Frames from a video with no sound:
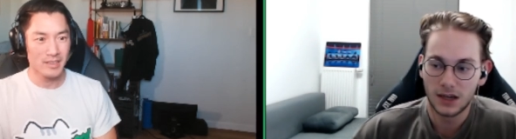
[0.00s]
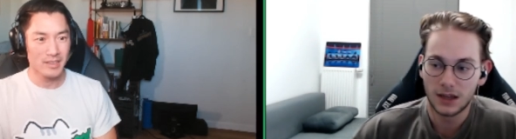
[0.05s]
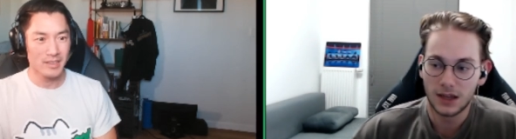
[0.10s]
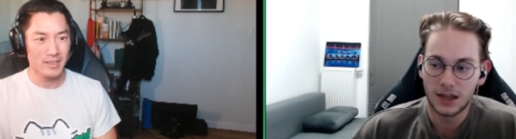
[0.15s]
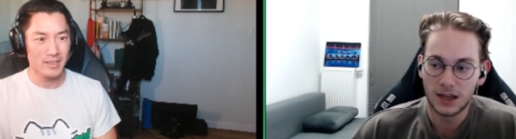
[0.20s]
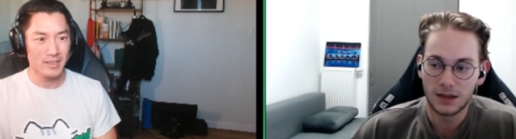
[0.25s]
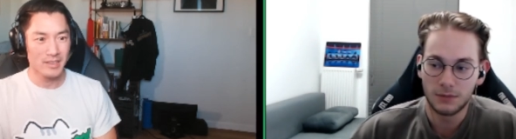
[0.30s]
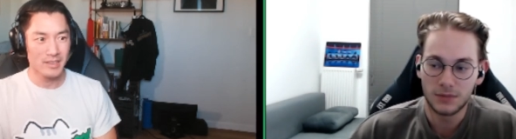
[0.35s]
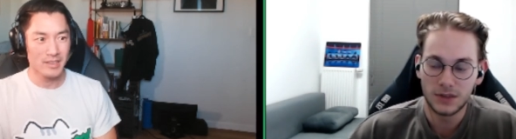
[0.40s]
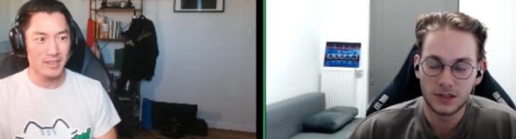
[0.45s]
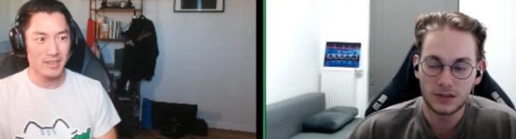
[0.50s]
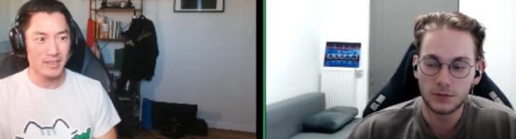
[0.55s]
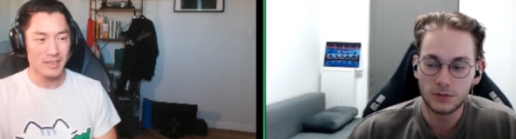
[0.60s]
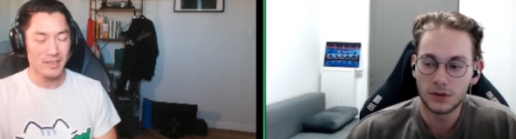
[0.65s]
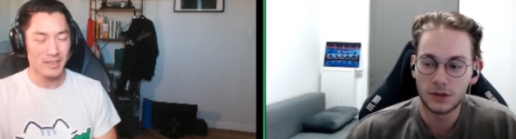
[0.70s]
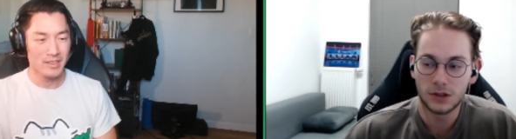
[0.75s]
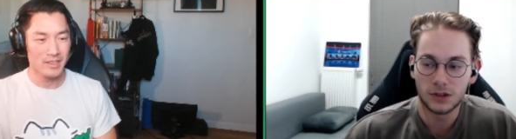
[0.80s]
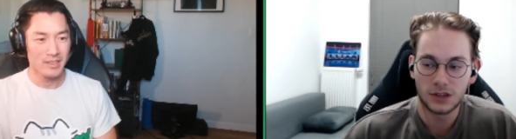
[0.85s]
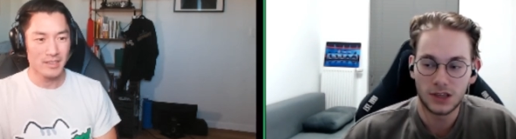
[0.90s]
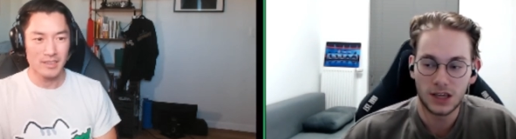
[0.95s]
Speaker 1: Enemies would
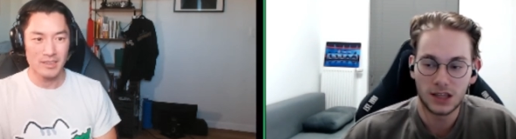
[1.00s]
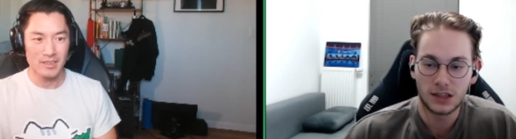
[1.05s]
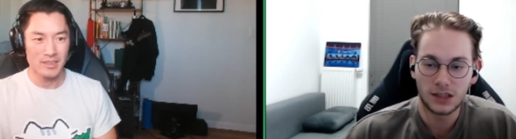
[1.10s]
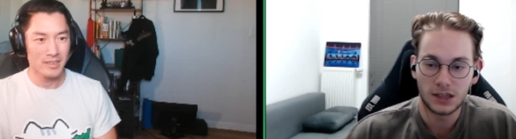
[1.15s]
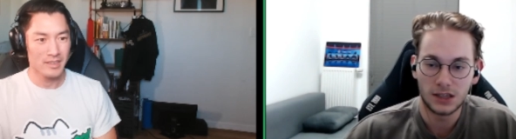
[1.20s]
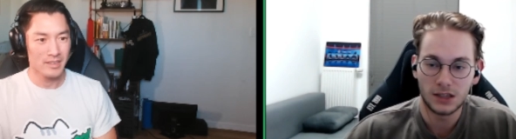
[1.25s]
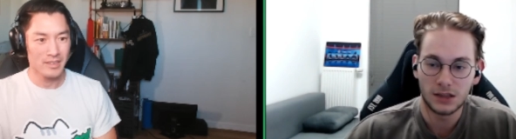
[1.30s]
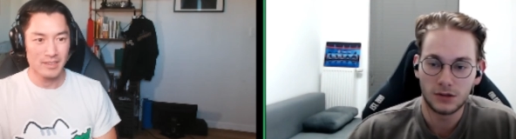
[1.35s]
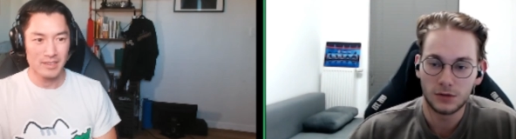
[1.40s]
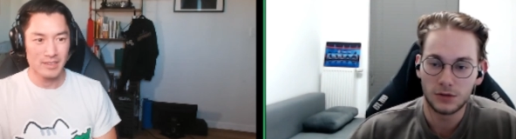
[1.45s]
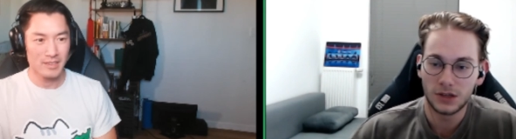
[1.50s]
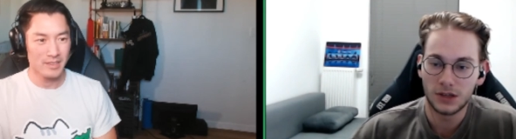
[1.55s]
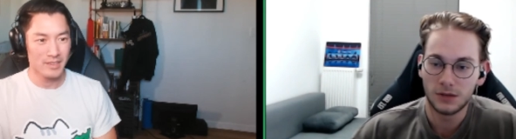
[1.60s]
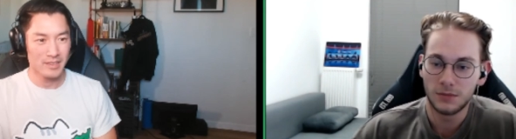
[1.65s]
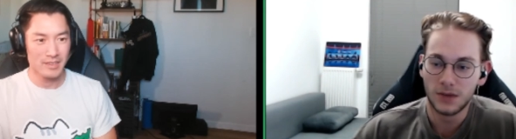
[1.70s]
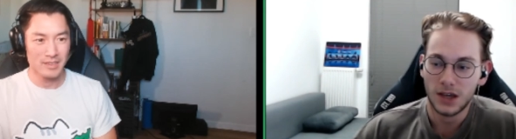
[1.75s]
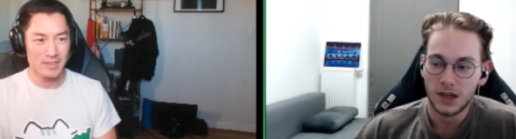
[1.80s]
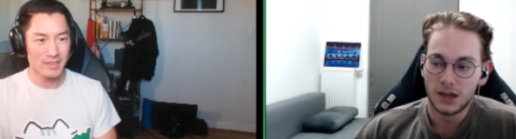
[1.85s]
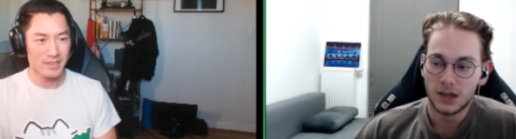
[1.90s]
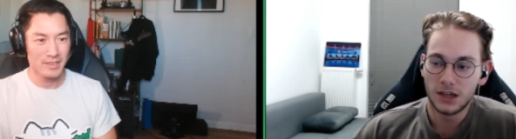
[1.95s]
not get into him,
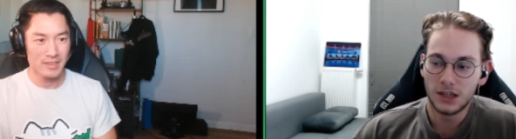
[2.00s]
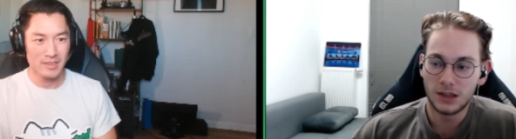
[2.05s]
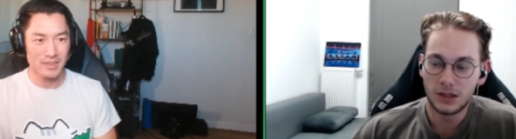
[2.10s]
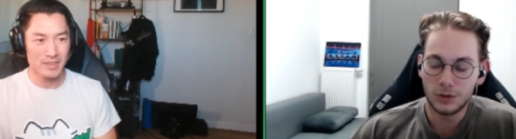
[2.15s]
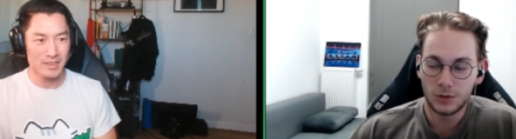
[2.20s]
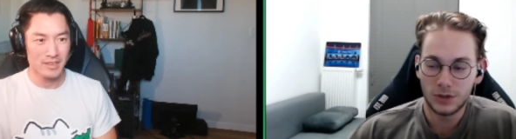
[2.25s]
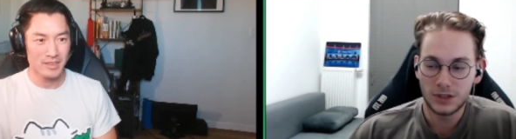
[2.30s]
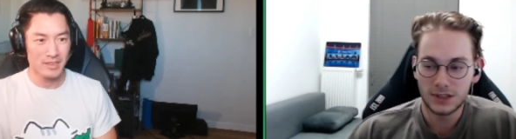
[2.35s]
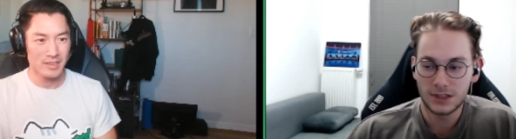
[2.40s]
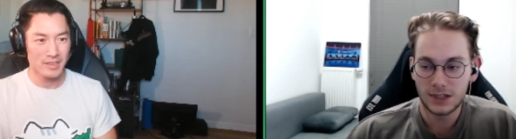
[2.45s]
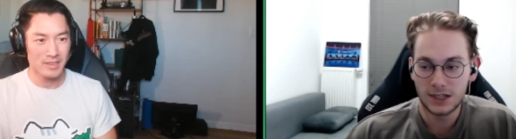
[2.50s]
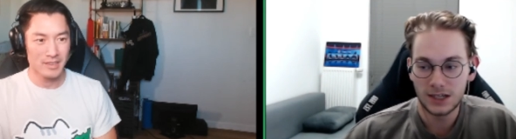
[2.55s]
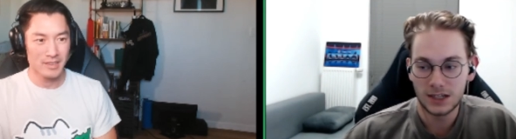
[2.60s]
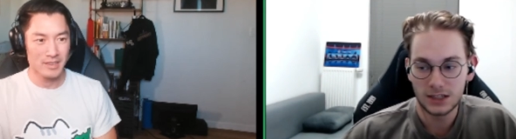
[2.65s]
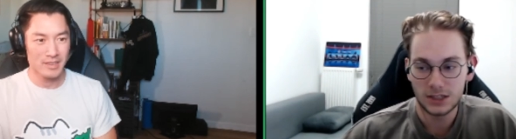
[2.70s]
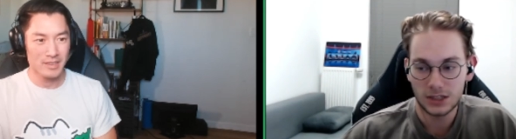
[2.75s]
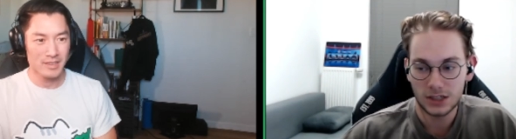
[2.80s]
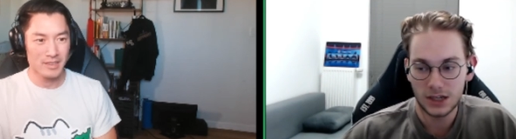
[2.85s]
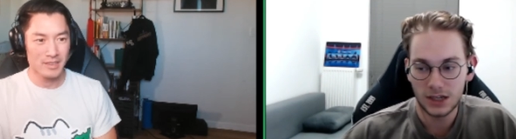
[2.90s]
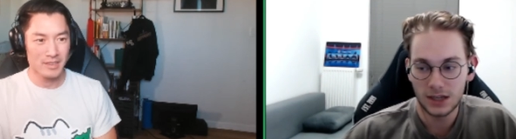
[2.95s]
into his
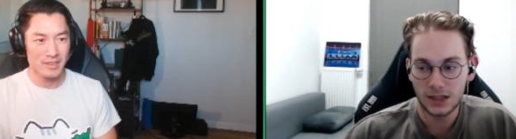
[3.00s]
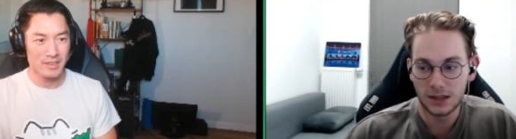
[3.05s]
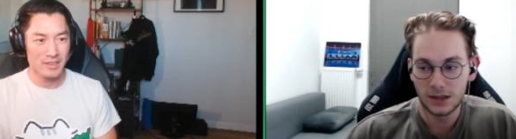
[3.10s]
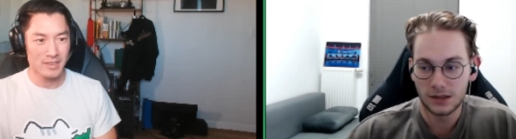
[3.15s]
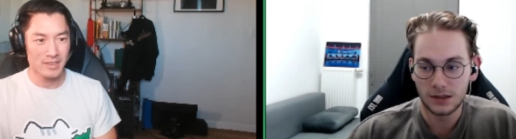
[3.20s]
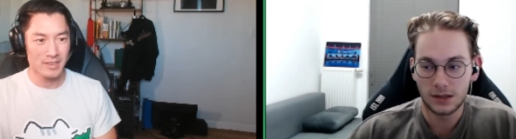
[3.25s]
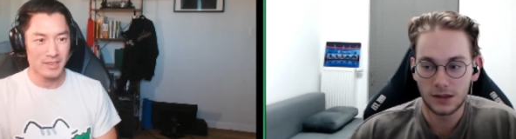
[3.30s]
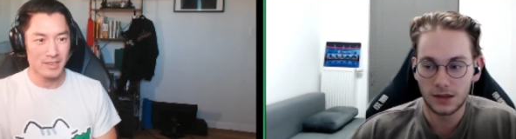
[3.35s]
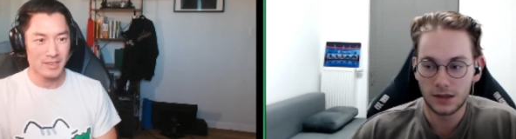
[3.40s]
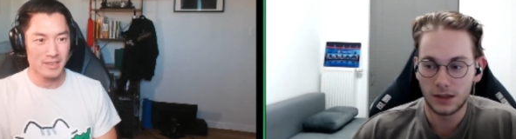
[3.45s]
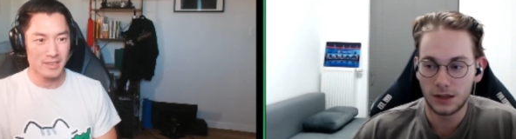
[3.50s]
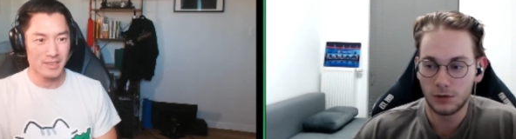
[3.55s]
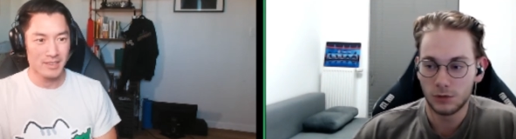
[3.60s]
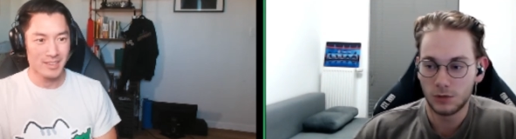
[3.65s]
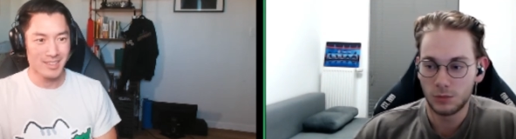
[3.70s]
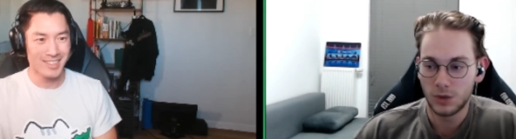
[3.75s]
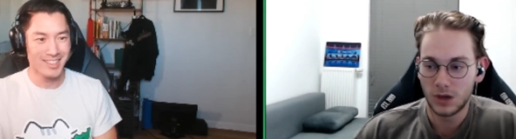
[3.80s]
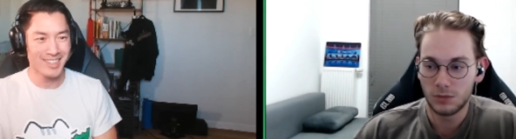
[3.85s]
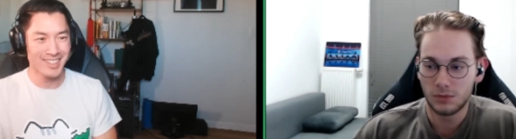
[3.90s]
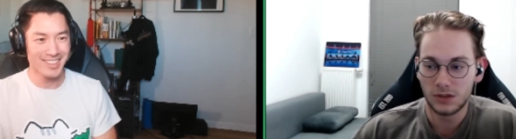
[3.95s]
range, and uh, he
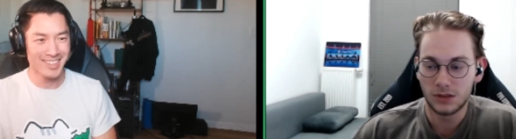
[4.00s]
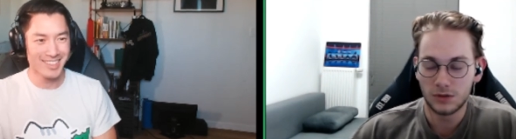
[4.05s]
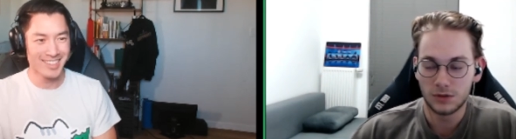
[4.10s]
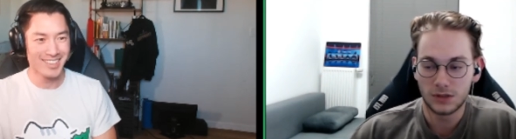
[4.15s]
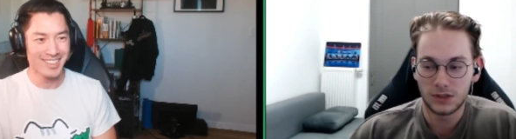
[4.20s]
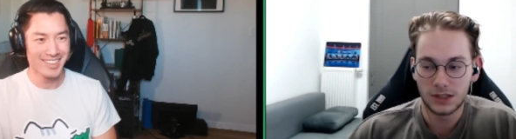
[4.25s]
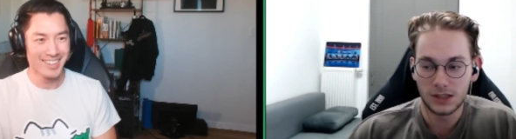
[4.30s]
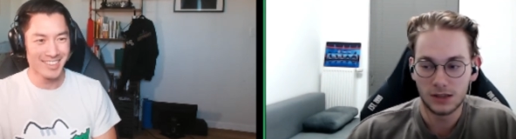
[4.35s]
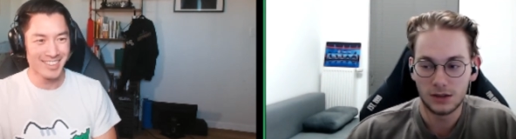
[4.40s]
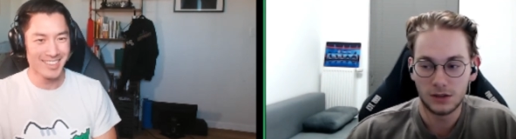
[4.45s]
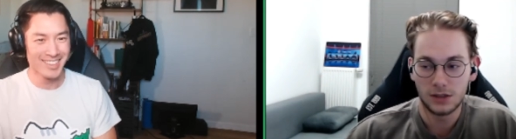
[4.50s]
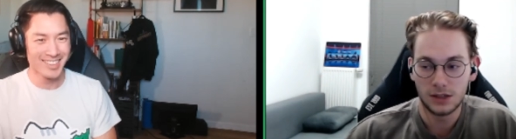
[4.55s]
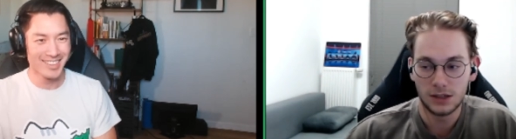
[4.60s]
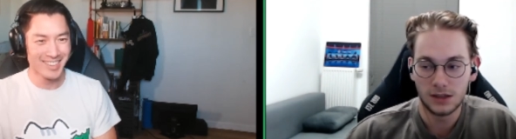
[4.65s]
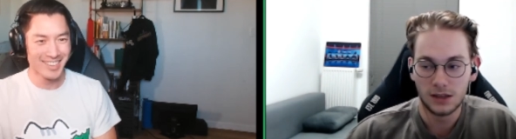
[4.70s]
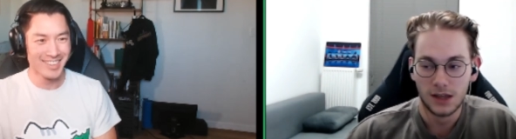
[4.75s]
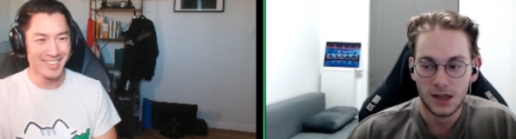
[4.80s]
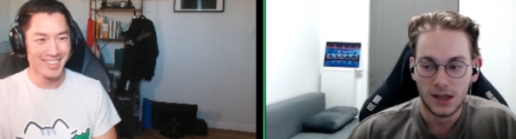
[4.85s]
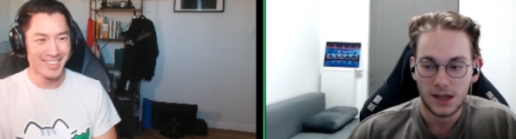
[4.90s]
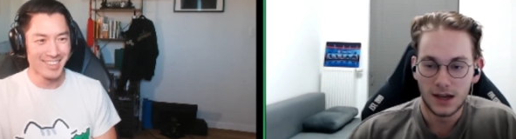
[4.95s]
would be able to still
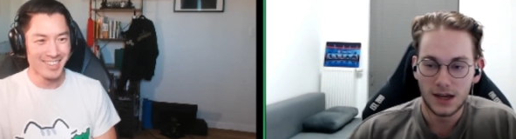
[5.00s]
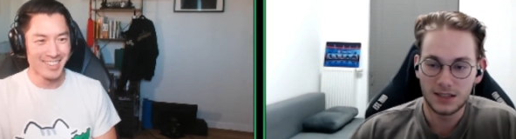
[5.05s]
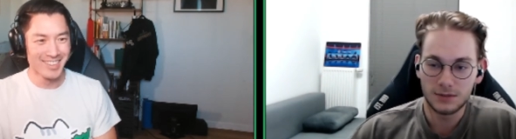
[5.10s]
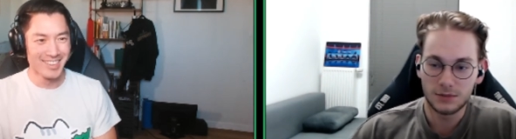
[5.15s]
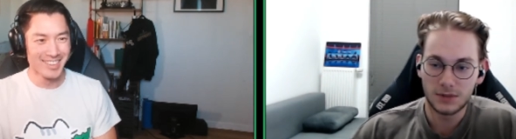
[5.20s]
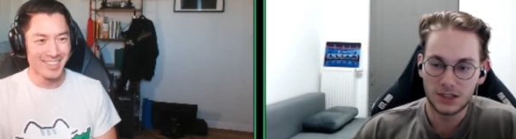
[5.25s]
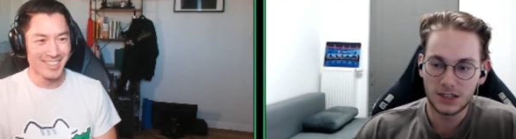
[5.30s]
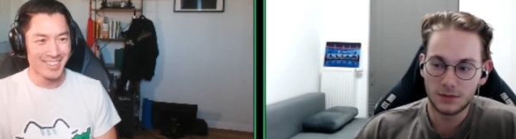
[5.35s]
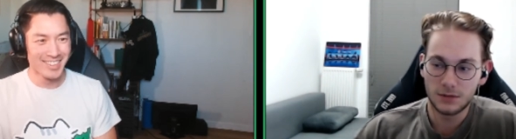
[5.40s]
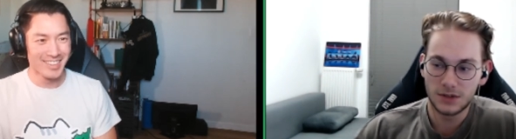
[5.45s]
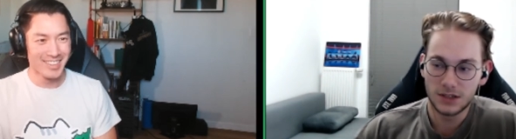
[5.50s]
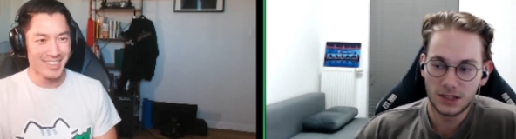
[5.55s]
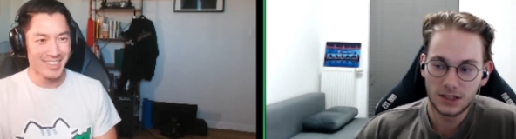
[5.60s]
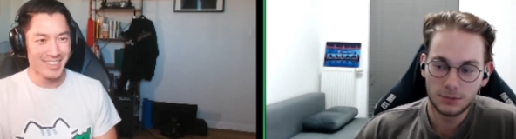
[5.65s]
deal as much damage as